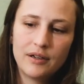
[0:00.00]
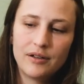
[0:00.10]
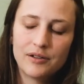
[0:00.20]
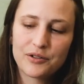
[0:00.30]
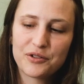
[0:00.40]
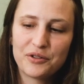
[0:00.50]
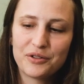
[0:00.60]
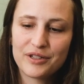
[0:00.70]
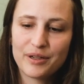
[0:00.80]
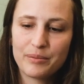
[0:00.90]
also
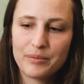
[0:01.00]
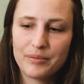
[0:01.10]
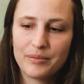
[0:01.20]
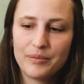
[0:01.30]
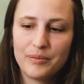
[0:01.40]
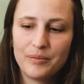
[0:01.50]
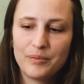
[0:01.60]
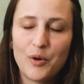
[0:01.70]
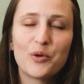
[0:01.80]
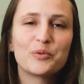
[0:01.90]
some
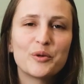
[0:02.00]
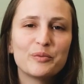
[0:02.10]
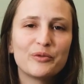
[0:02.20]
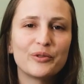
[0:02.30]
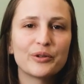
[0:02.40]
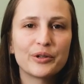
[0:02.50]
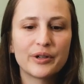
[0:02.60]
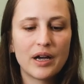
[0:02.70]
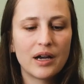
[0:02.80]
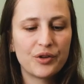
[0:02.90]
more room
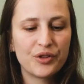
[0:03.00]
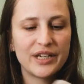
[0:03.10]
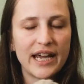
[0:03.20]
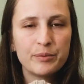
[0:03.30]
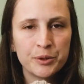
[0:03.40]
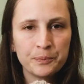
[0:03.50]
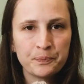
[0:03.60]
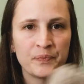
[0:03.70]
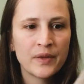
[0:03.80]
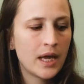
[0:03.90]
for the diaper.
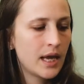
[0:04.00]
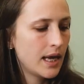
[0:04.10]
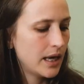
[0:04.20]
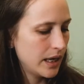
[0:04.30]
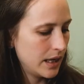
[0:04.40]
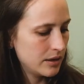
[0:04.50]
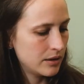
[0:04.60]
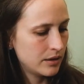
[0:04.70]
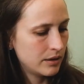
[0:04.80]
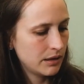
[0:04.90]

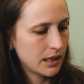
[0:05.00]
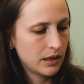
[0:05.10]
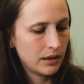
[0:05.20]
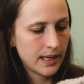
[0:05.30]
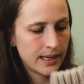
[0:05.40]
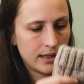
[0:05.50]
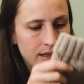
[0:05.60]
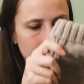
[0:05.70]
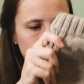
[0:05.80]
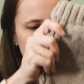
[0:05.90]
And
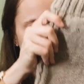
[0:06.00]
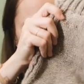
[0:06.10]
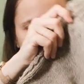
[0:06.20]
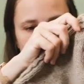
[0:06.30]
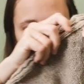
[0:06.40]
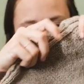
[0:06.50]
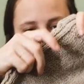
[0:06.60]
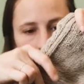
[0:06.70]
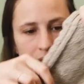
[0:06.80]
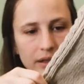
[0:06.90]
then we
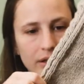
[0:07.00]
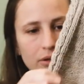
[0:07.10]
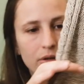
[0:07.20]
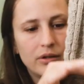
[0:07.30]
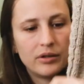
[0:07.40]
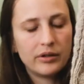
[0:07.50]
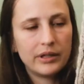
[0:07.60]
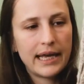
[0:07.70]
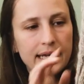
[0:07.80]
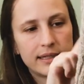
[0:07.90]
separate the
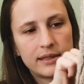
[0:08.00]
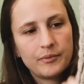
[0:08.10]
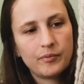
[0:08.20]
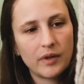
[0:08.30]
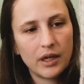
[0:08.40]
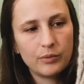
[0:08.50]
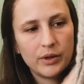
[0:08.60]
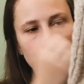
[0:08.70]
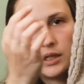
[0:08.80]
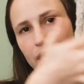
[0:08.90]
legs and we
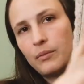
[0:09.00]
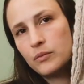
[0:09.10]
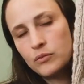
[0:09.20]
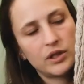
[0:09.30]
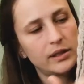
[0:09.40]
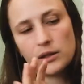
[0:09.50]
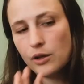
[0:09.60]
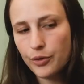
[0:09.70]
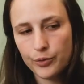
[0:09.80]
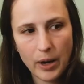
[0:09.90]
knit them still
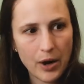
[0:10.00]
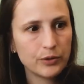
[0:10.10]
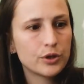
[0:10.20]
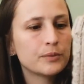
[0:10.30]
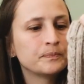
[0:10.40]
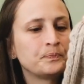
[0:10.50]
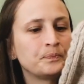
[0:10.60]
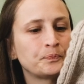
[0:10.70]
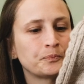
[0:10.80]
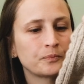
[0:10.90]
on the round,
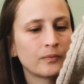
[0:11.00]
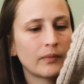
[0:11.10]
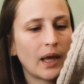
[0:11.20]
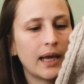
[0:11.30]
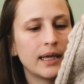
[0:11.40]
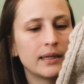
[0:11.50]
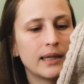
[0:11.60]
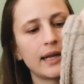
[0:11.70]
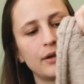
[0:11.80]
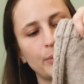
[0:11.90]
and
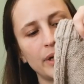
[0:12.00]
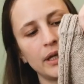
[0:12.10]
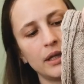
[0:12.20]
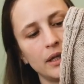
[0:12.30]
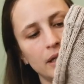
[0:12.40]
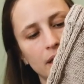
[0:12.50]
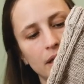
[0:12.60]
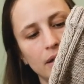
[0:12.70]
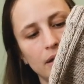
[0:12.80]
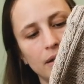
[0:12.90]
then
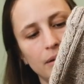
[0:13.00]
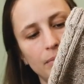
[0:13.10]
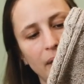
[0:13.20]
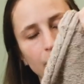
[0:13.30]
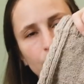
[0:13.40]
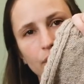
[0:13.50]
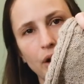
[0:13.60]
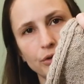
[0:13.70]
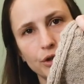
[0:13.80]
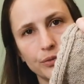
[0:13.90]
we make the
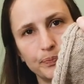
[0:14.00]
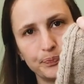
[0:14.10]
crotch.